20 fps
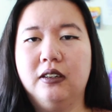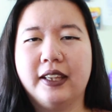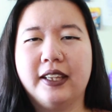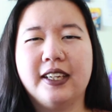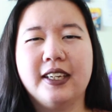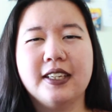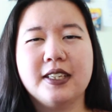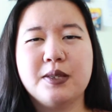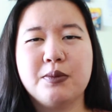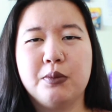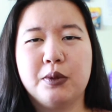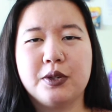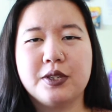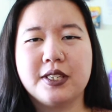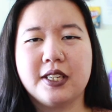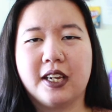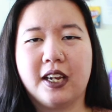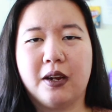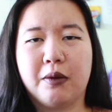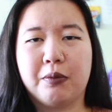I think it's
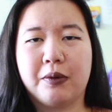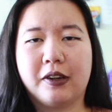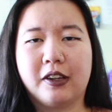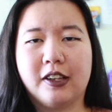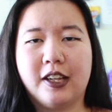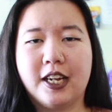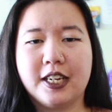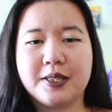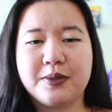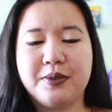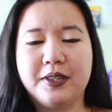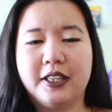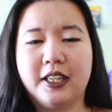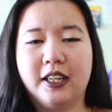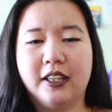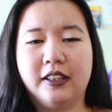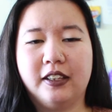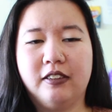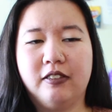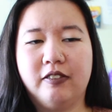mostly upperclassmen
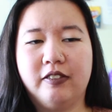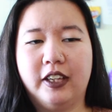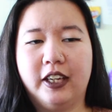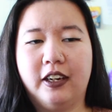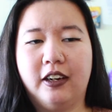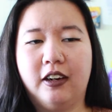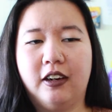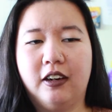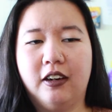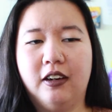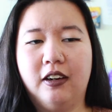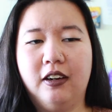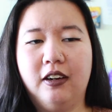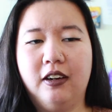that live there.